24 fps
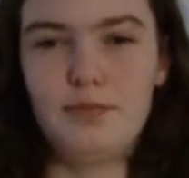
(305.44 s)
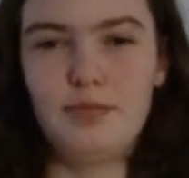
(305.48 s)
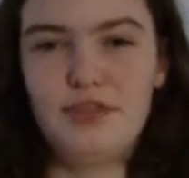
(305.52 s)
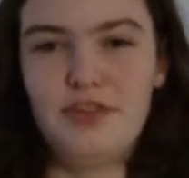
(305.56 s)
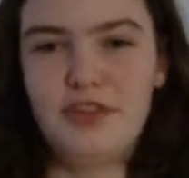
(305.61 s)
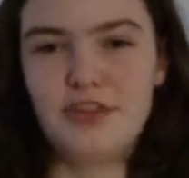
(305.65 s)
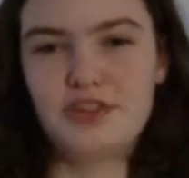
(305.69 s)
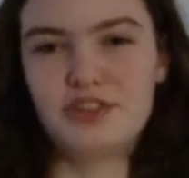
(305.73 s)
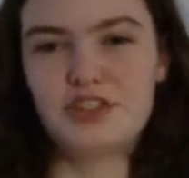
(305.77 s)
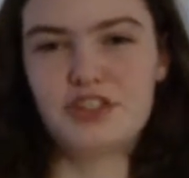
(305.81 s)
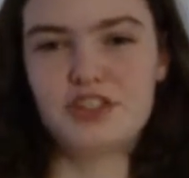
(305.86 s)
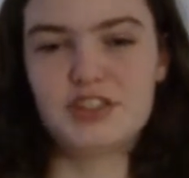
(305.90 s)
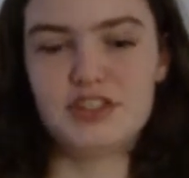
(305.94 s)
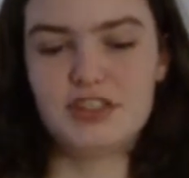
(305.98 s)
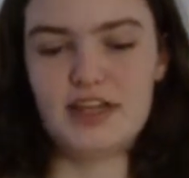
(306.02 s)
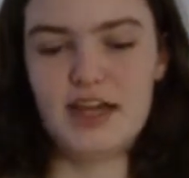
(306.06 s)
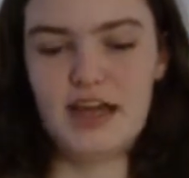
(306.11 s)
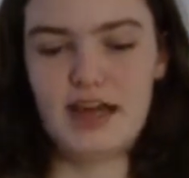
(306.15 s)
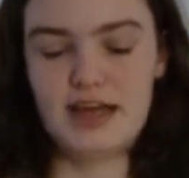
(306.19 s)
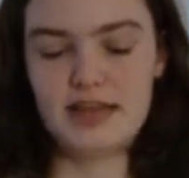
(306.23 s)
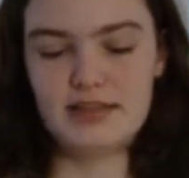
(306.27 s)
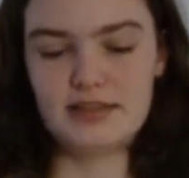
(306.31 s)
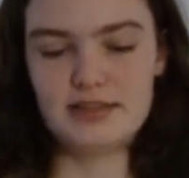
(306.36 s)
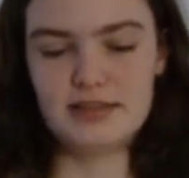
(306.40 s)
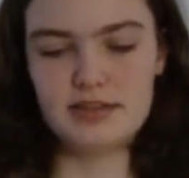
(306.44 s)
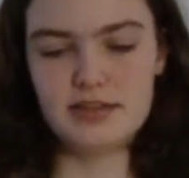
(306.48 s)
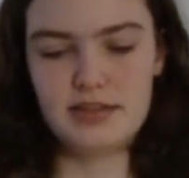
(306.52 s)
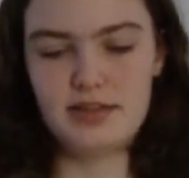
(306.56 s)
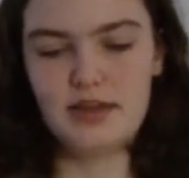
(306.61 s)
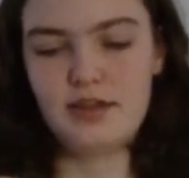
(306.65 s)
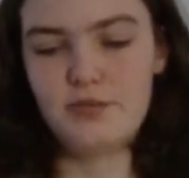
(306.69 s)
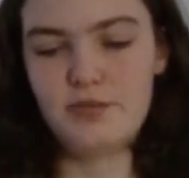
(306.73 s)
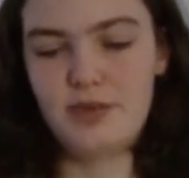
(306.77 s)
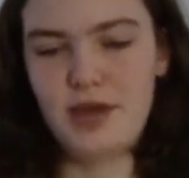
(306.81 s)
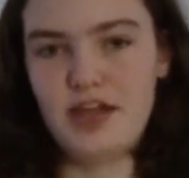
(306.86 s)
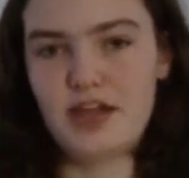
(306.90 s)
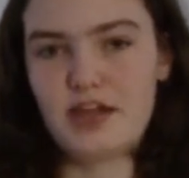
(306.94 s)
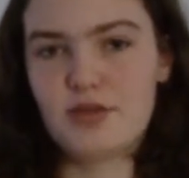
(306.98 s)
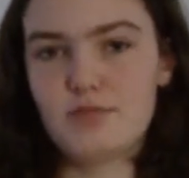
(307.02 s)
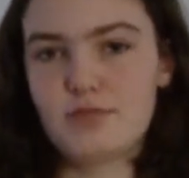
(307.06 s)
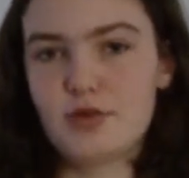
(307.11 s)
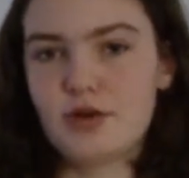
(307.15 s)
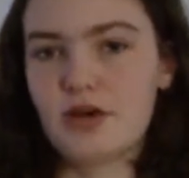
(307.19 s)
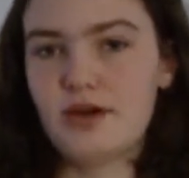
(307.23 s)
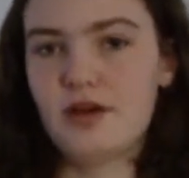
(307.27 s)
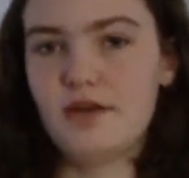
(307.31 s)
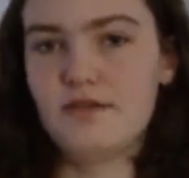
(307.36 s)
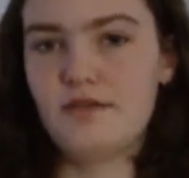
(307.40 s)
That just has a
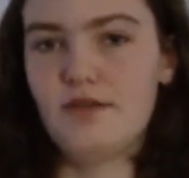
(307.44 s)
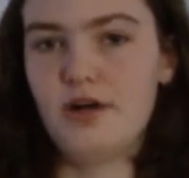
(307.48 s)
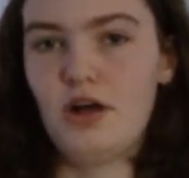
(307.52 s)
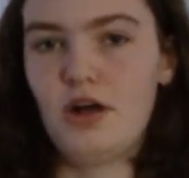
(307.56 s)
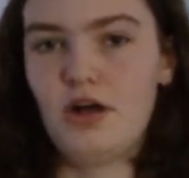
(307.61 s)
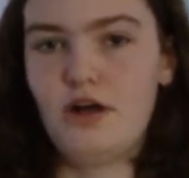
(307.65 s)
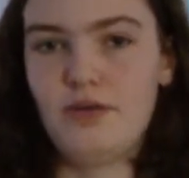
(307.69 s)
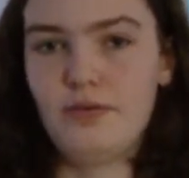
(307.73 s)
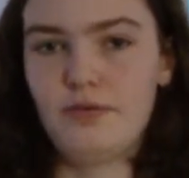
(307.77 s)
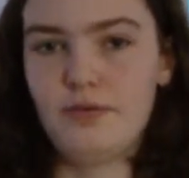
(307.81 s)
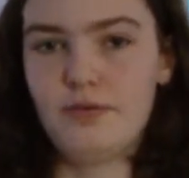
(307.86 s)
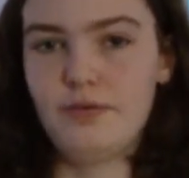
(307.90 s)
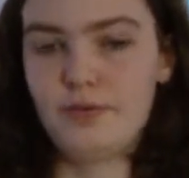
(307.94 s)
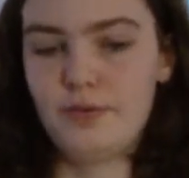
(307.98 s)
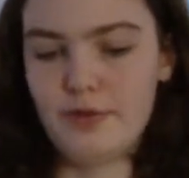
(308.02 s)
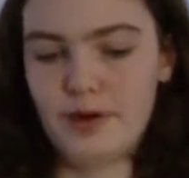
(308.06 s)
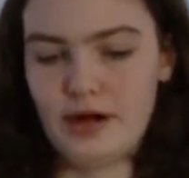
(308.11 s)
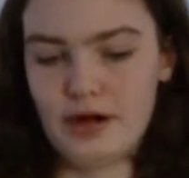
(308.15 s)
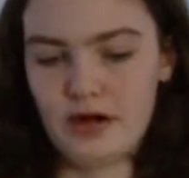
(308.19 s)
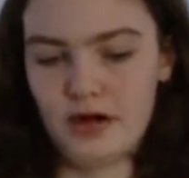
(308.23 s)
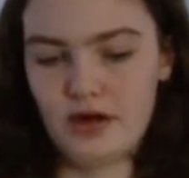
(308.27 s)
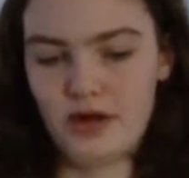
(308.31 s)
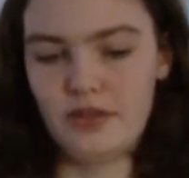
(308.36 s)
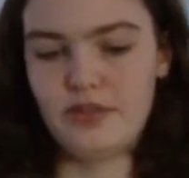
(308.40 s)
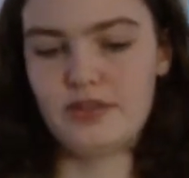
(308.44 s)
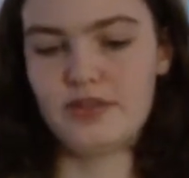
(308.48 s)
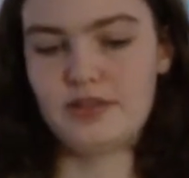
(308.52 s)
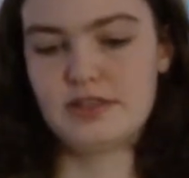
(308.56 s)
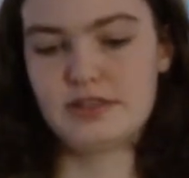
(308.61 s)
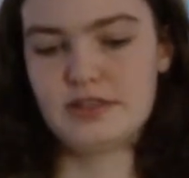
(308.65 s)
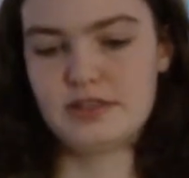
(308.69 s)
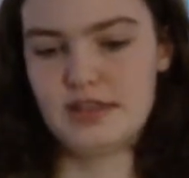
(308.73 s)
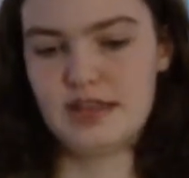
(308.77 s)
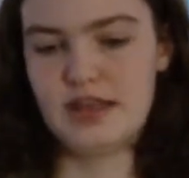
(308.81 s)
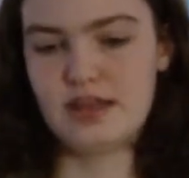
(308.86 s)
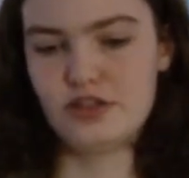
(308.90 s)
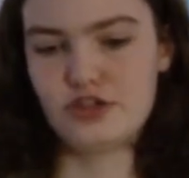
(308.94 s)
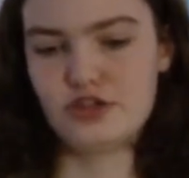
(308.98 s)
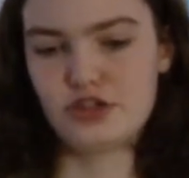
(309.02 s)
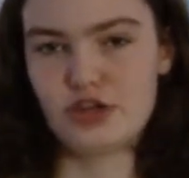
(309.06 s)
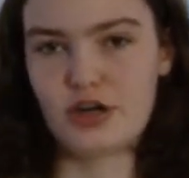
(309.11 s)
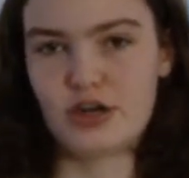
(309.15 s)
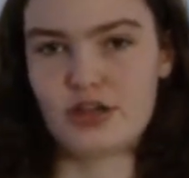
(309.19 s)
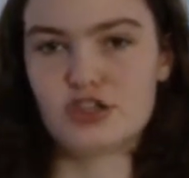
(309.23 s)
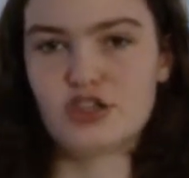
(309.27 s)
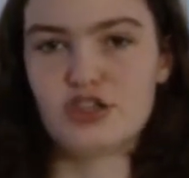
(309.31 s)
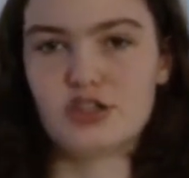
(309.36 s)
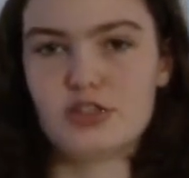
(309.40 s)
paper of where all the stage
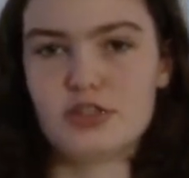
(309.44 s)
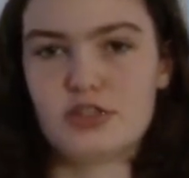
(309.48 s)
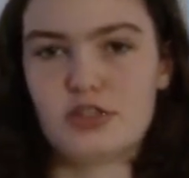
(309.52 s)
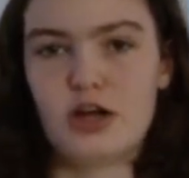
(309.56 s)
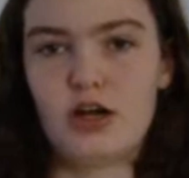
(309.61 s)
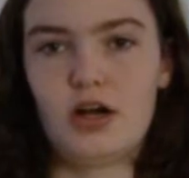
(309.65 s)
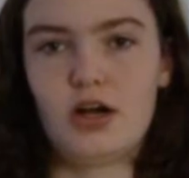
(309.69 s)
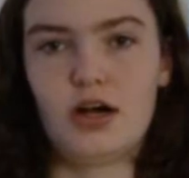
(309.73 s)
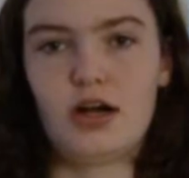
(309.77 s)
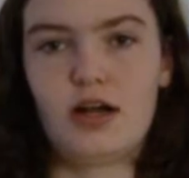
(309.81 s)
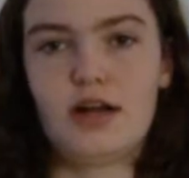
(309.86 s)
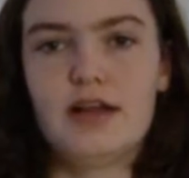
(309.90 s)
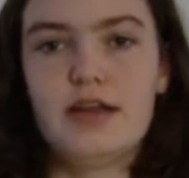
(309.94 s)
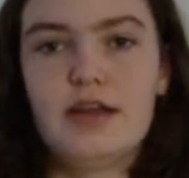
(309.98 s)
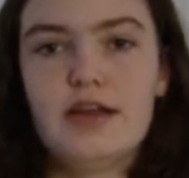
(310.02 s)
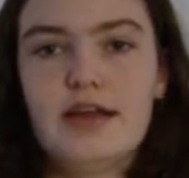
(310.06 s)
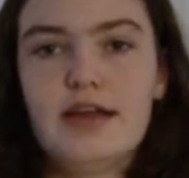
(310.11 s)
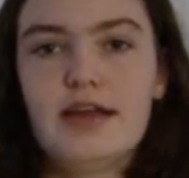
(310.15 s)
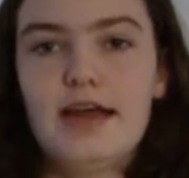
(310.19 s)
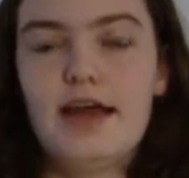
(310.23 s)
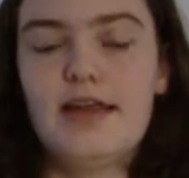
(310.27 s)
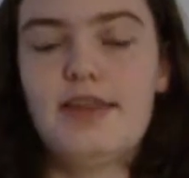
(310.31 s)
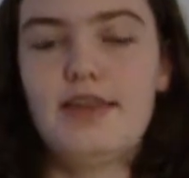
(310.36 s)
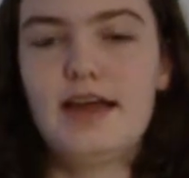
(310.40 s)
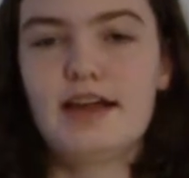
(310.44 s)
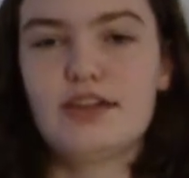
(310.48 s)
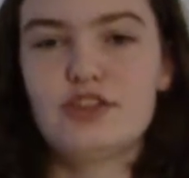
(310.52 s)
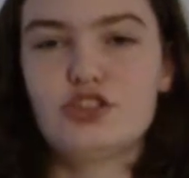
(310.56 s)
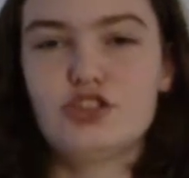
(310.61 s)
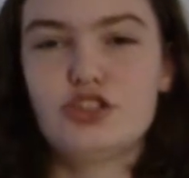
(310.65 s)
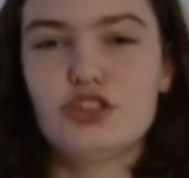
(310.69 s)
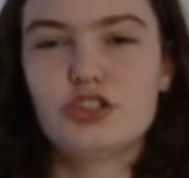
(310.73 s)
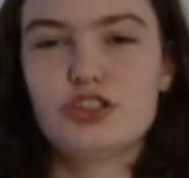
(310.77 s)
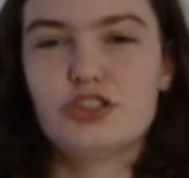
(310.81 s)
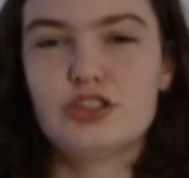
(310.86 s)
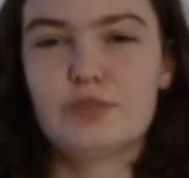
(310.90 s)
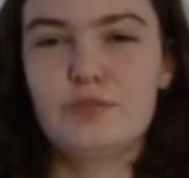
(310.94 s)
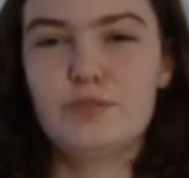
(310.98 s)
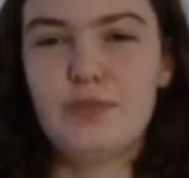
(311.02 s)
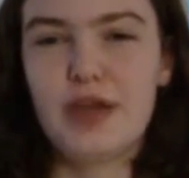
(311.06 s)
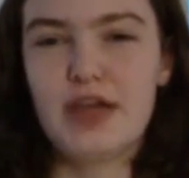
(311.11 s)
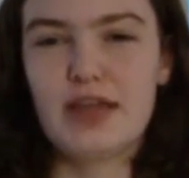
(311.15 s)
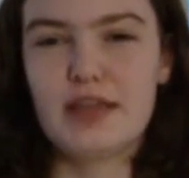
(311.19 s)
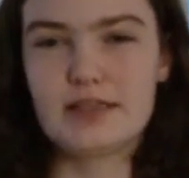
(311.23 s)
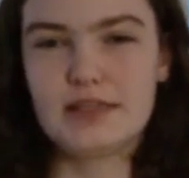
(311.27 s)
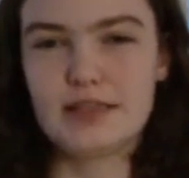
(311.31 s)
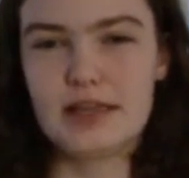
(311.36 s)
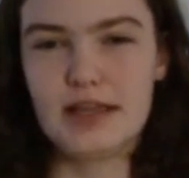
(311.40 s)
directions are, and that's just the
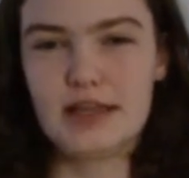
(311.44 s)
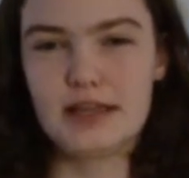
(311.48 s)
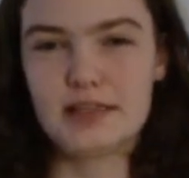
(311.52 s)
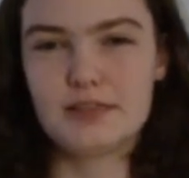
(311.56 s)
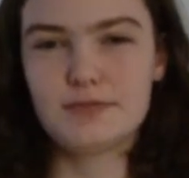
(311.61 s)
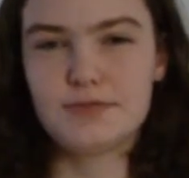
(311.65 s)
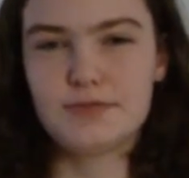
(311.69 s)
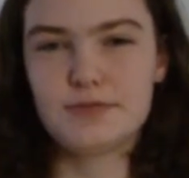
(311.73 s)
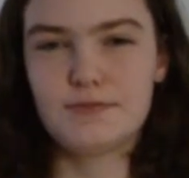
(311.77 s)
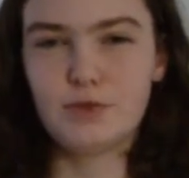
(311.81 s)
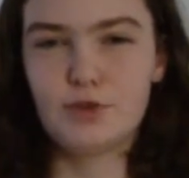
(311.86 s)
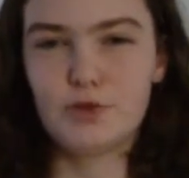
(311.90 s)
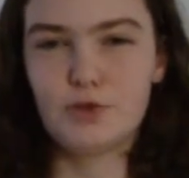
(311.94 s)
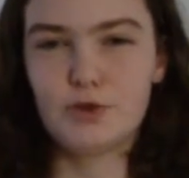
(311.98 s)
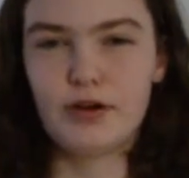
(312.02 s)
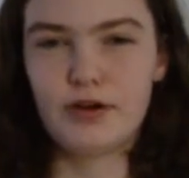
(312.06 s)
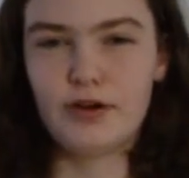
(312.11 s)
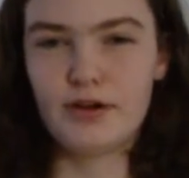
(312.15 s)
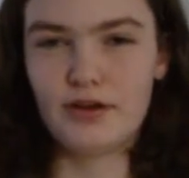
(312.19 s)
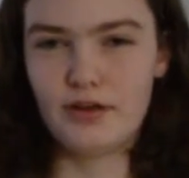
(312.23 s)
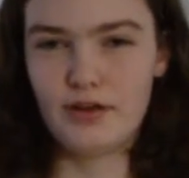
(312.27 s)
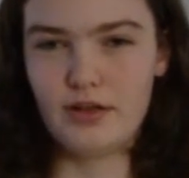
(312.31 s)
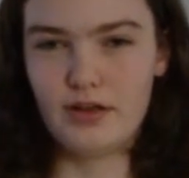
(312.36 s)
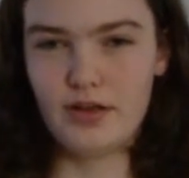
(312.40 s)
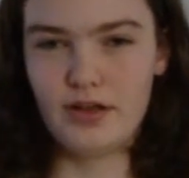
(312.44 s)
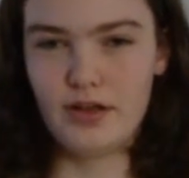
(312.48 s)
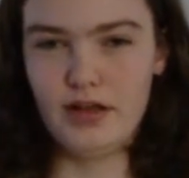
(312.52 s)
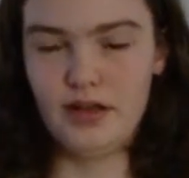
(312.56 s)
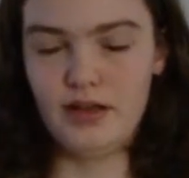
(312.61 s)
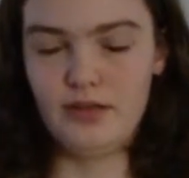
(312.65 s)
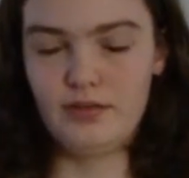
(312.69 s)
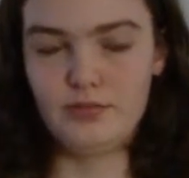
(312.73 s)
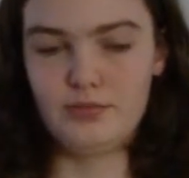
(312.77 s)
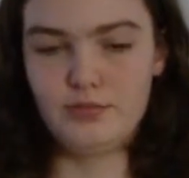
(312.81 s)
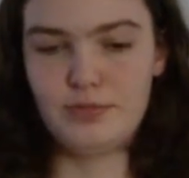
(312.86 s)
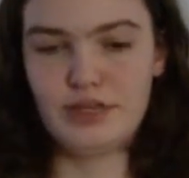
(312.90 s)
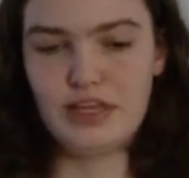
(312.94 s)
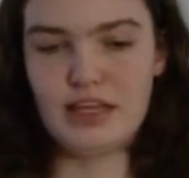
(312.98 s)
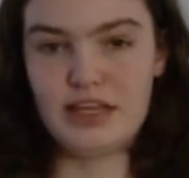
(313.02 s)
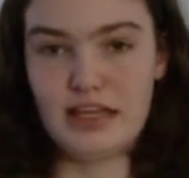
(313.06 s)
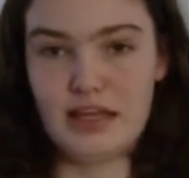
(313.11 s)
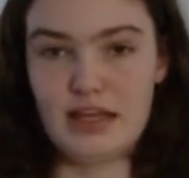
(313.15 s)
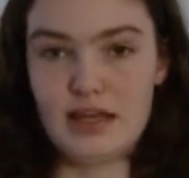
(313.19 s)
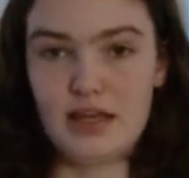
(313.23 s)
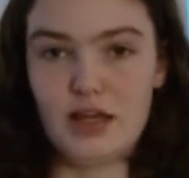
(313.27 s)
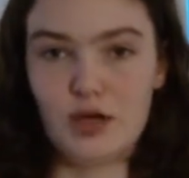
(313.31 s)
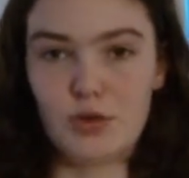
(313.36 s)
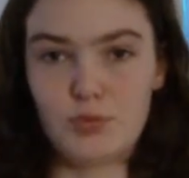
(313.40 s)
basics for
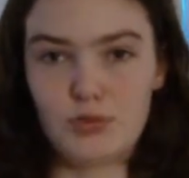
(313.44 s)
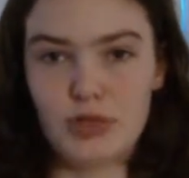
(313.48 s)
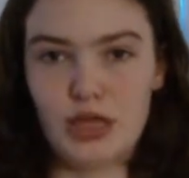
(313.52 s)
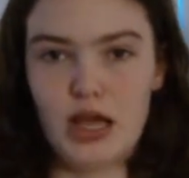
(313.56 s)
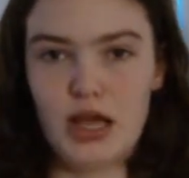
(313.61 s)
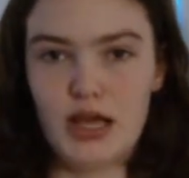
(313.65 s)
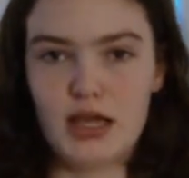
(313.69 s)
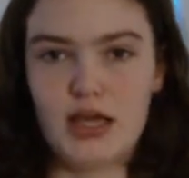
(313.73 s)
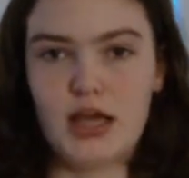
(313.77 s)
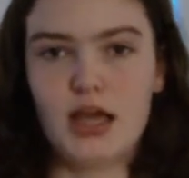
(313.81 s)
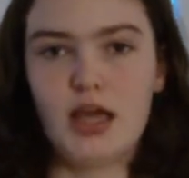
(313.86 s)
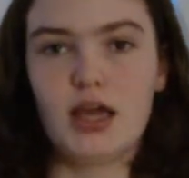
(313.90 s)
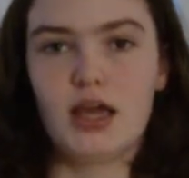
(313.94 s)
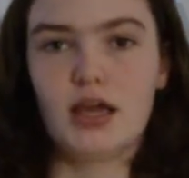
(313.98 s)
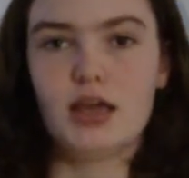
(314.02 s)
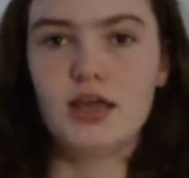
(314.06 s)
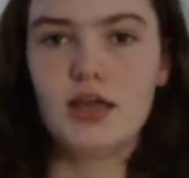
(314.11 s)
beginning blocking.